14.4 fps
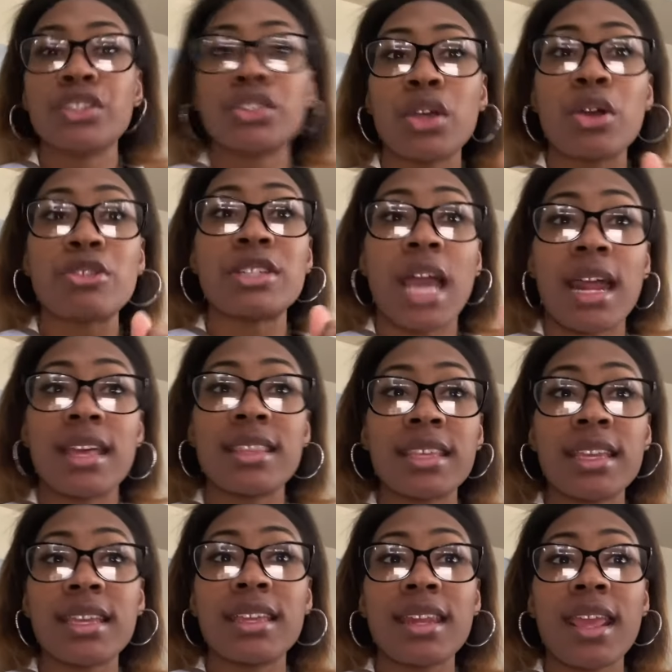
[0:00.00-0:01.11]
So
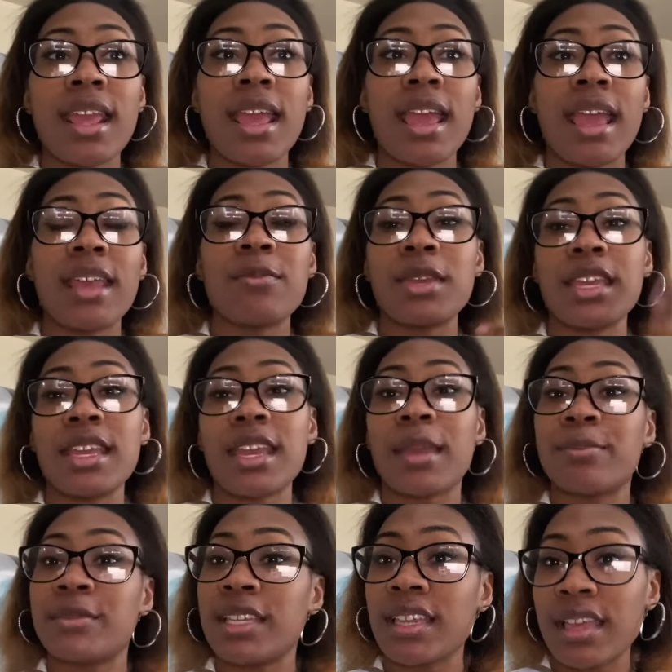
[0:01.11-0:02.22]
Jonathan and me
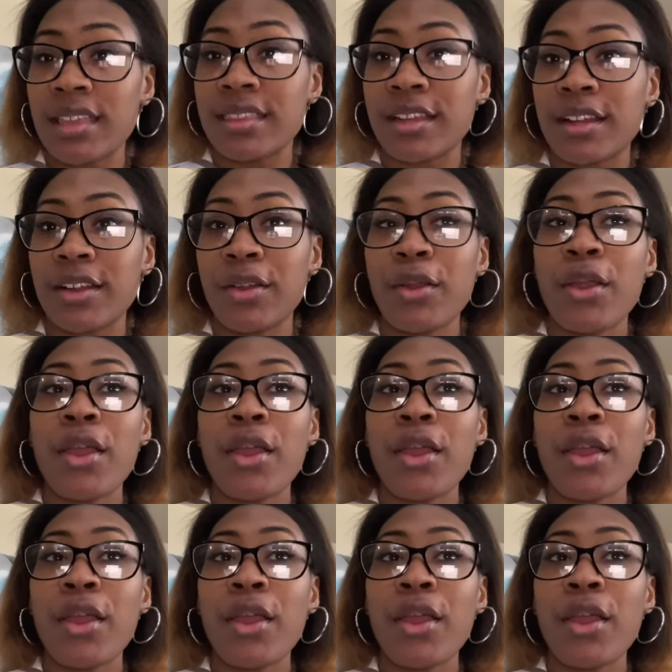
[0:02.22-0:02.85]
came together,